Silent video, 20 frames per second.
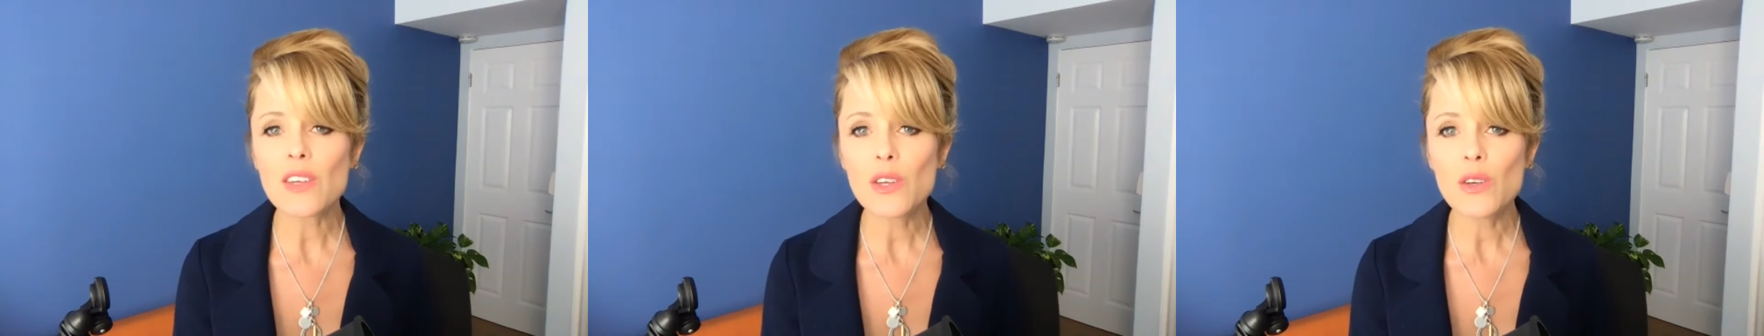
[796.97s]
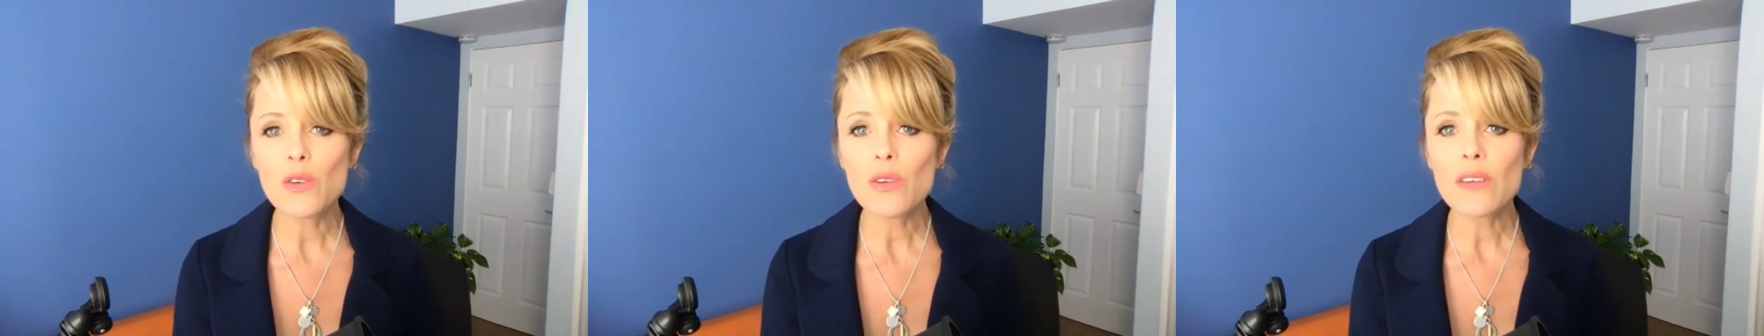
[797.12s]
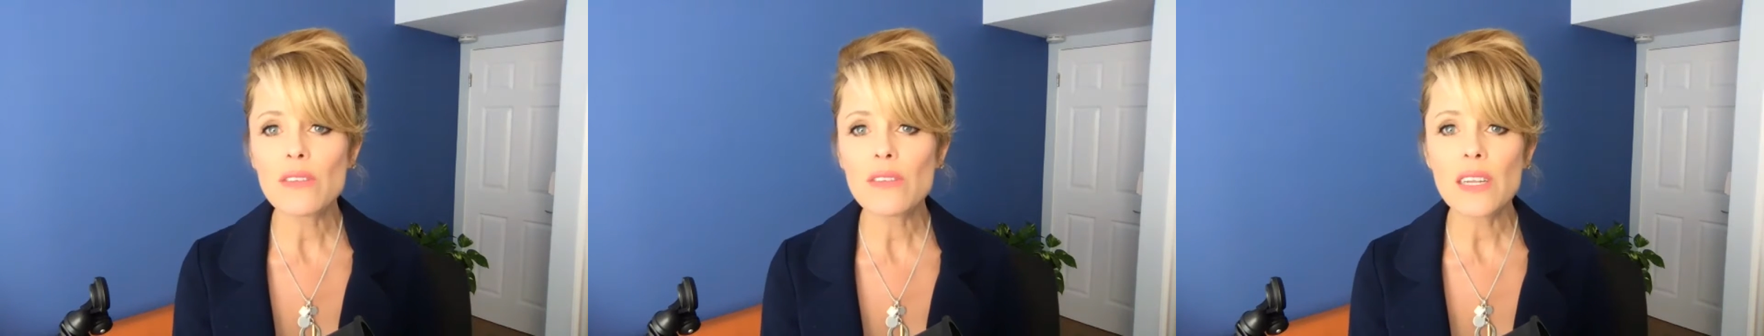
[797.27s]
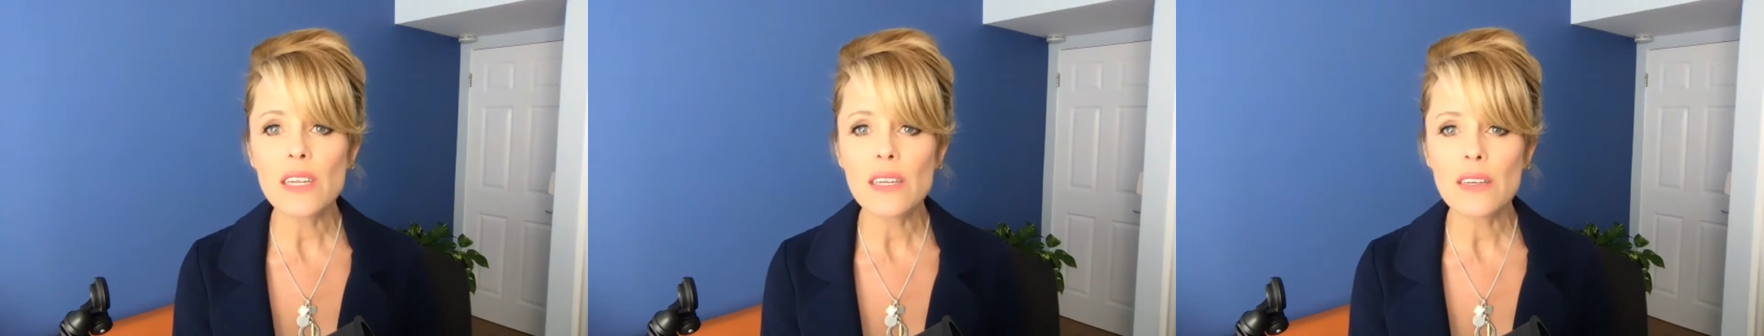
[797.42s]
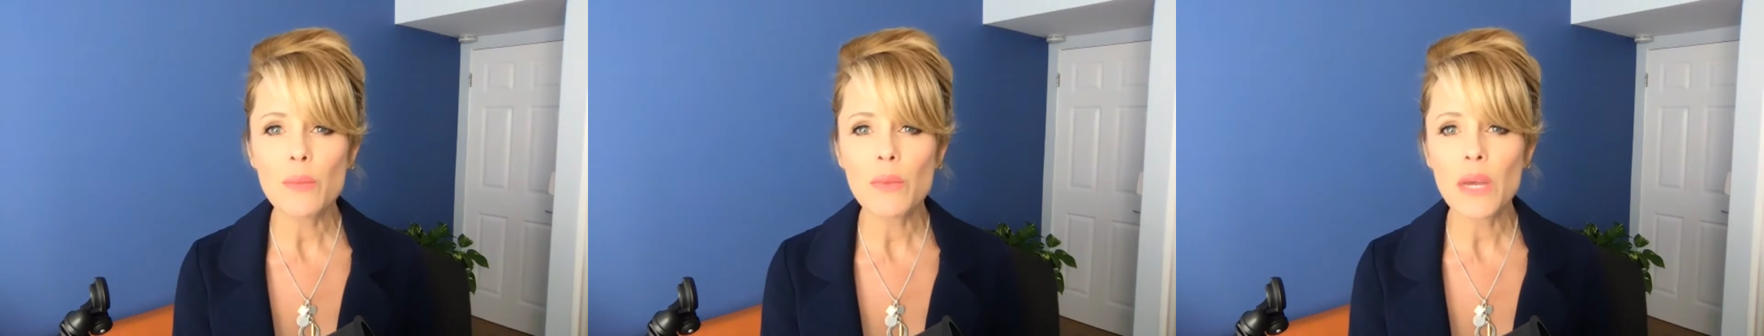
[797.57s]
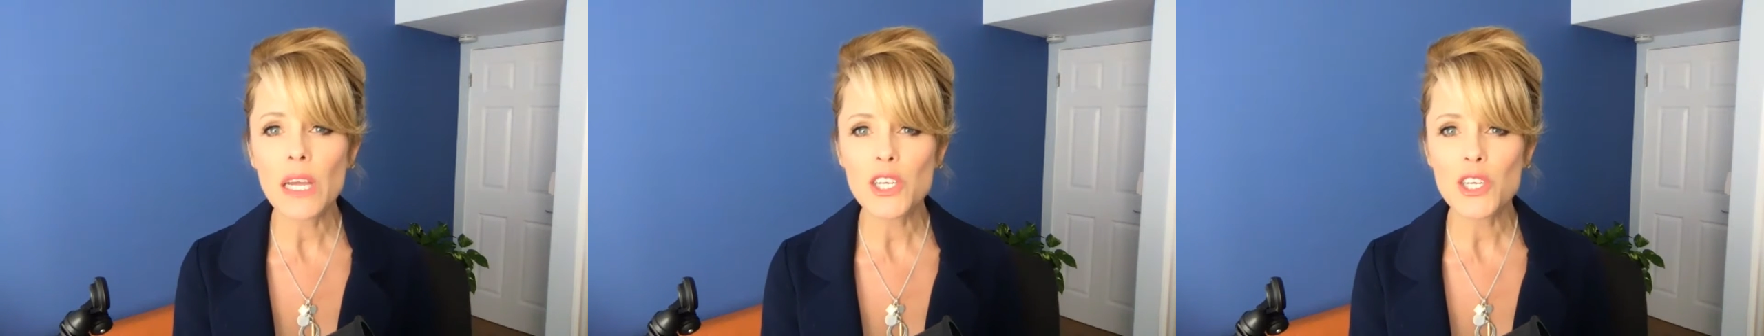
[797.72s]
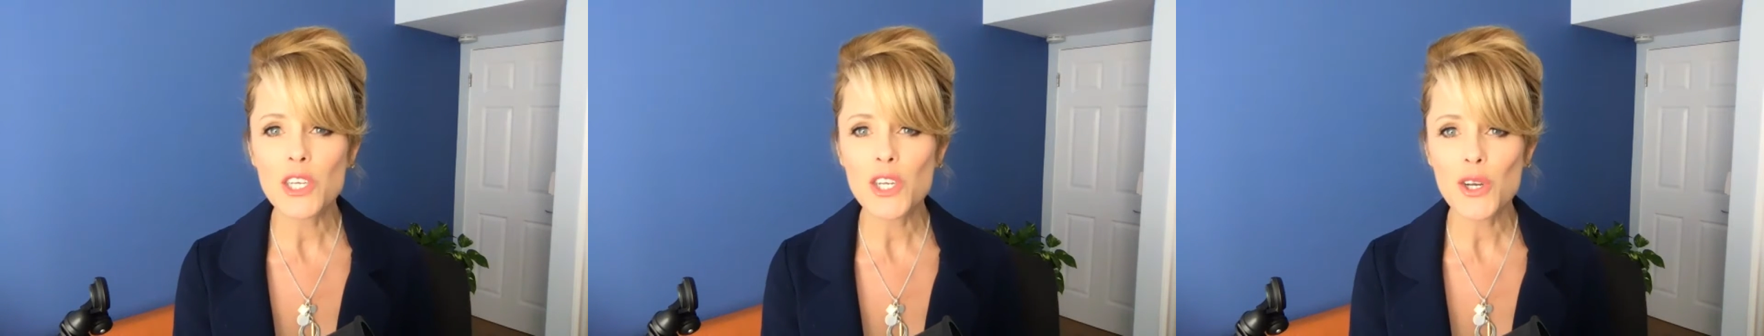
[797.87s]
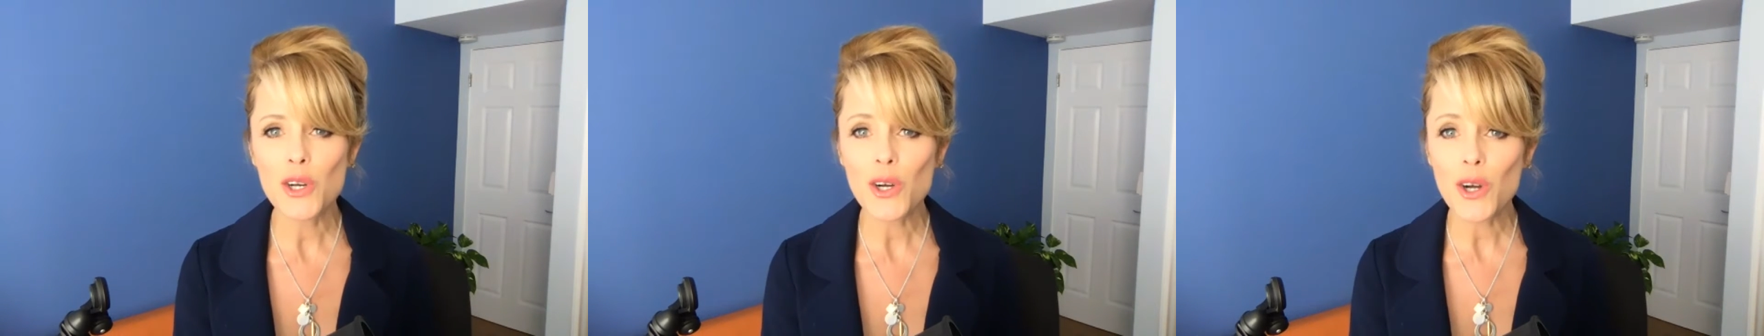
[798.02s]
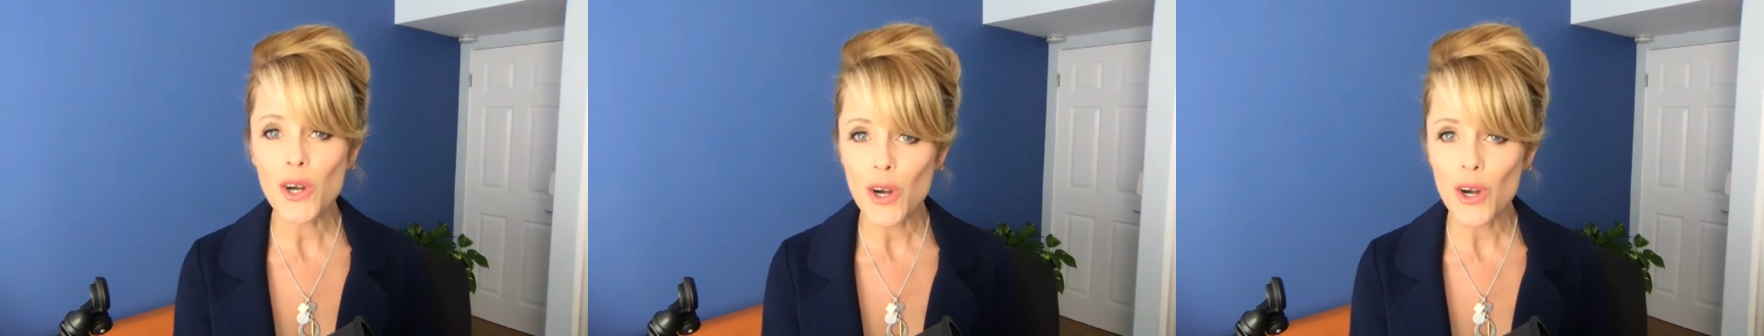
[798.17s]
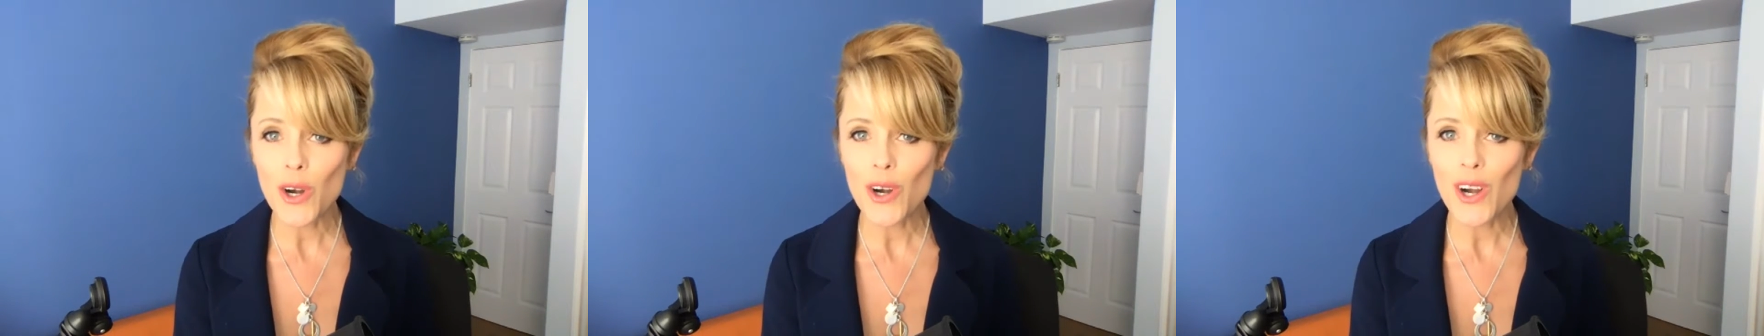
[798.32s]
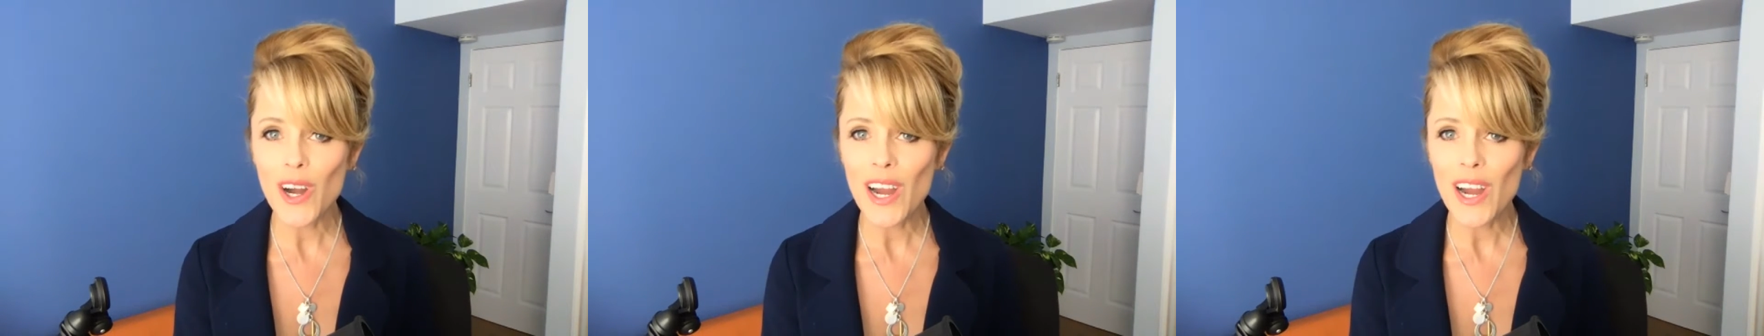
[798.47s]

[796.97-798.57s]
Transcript: You just need to make sure sure